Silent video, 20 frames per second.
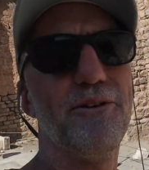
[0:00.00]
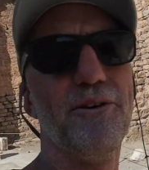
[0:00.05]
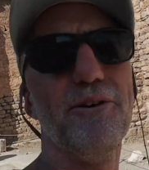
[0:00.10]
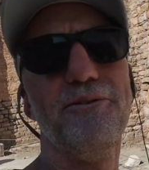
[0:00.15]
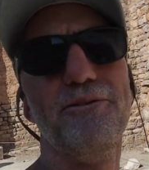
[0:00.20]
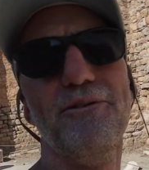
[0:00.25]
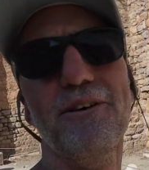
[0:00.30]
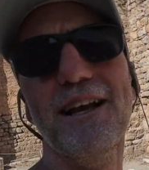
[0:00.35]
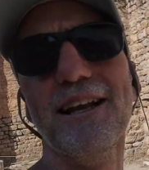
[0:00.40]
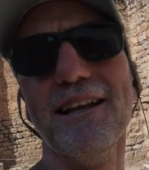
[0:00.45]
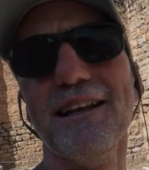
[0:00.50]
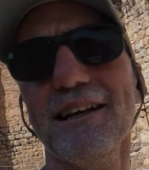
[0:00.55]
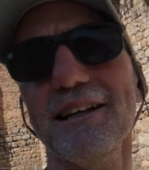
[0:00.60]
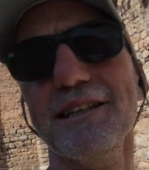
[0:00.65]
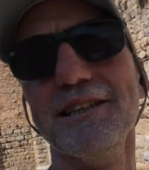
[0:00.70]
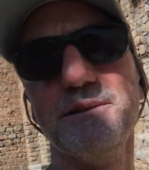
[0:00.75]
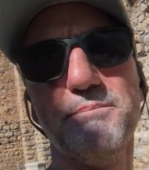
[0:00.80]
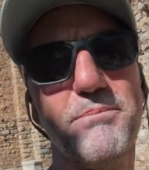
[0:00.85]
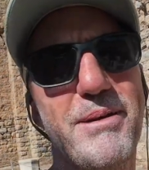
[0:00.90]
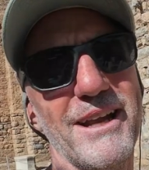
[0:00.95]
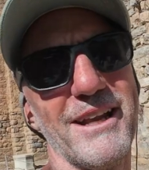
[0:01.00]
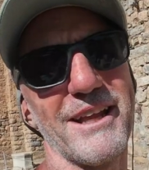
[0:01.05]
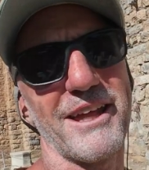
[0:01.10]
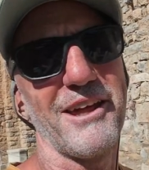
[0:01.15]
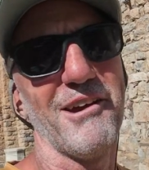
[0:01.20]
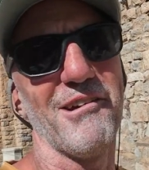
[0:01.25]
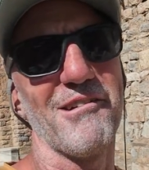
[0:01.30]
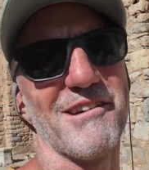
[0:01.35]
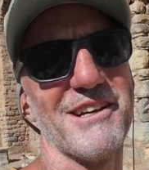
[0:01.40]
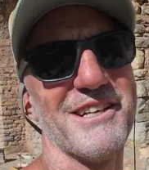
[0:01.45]
food vendors,
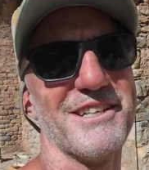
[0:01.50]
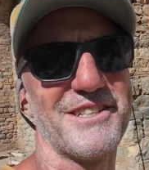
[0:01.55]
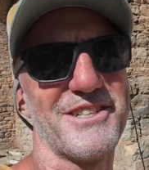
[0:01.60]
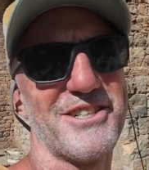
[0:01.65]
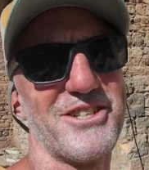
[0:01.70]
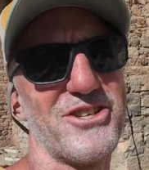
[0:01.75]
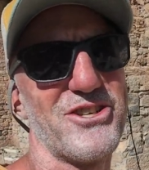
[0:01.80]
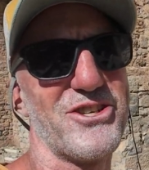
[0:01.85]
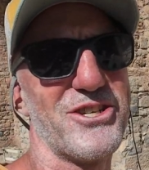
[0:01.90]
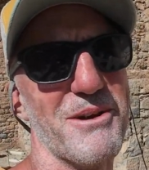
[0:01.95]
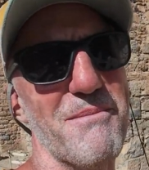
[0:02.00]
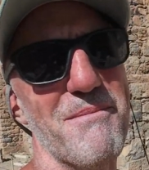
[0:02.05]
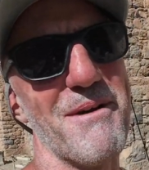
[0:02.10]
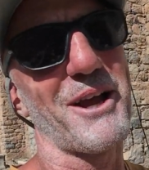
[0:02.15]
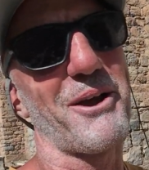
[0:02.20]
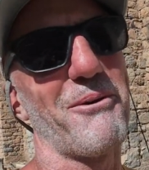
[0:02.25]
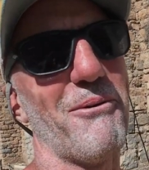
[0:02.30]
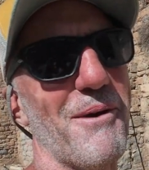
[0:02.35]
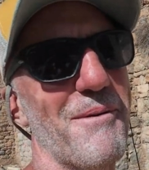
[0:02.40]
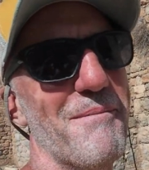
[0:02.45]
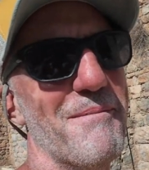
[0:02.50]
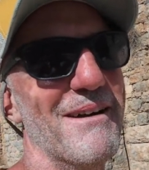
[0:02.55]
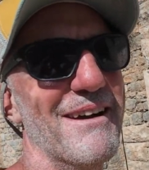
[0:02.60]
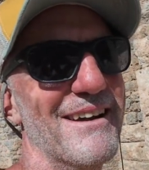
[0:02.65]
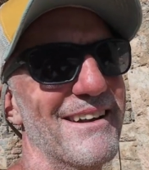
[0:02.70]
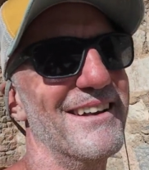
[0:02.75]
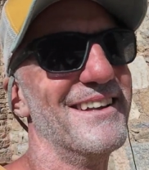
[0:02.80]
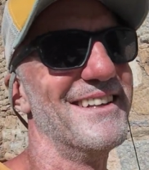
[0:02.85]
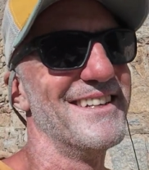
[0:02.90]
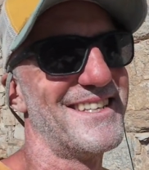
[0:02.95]
pedicurists, gym
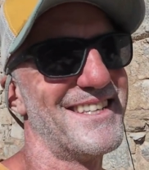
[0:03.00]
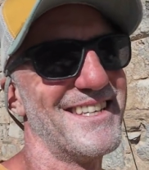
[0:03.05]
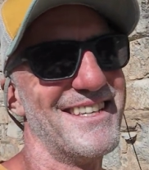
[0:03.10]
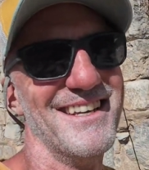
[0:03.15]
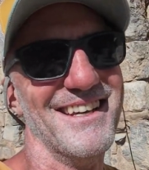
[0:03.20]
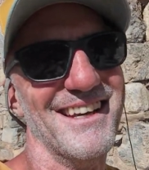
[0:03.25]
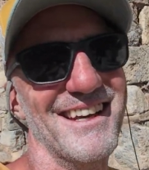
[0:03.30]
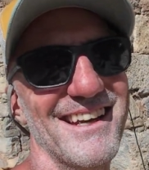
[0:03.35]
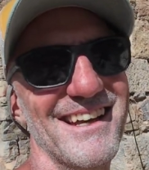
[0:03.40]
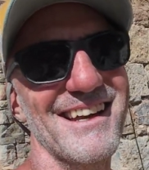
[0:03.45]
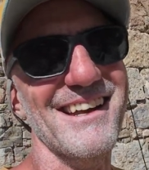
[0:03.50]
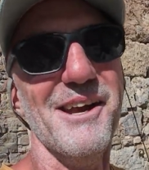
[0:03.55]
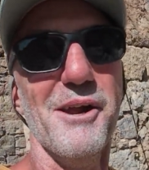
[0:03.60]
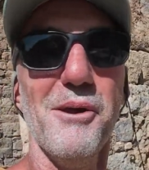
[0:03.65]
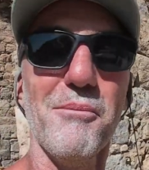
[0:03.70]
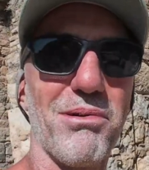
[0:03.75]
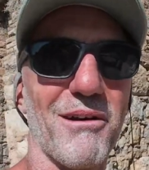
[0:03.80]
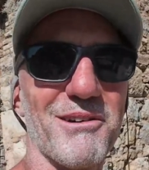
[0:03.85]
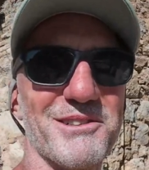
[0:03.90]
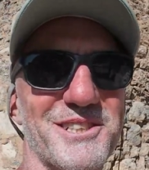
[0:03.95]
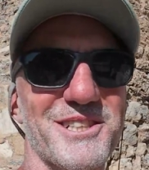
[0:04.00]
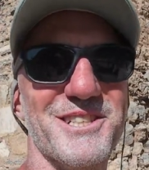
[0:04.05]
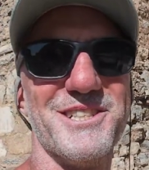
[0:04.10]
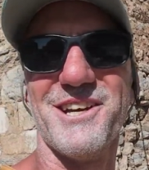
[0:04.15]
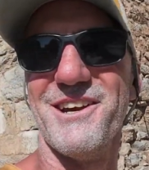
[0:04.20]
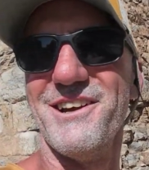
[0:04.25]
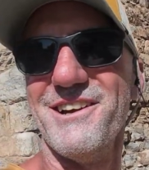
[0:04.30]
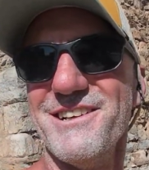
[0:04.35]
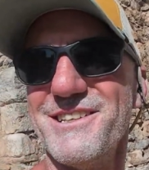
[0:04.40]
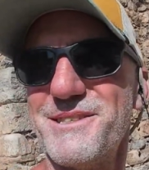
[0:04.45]
equipment,
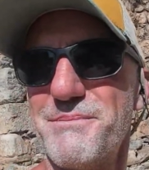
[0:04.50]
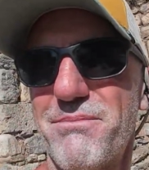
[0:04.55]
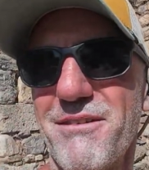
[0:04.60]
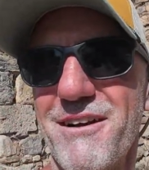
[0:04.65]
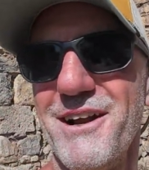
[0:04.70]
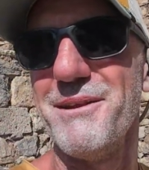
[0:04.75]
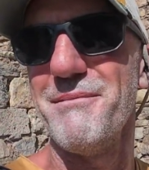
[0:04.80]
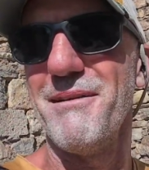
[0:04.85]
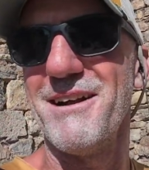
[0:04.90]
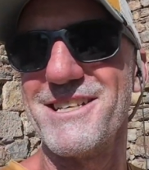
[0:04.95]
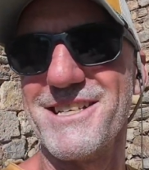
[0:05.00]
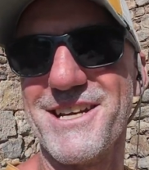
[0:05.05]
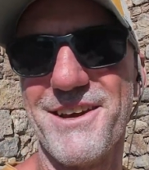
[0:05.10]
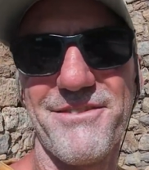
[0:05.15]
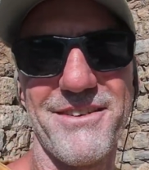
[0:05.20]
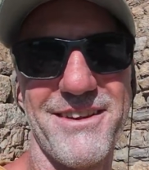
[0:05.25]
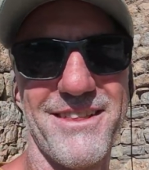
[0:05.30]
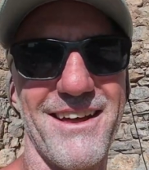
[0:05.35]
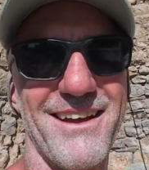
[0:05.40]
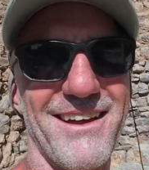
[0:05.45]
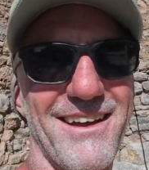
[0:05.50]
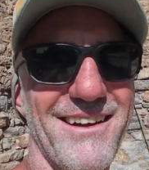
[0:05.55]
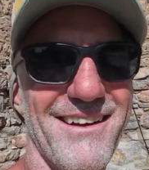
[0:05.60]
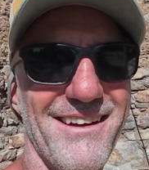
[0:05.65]
prostitutes, pretty much everything.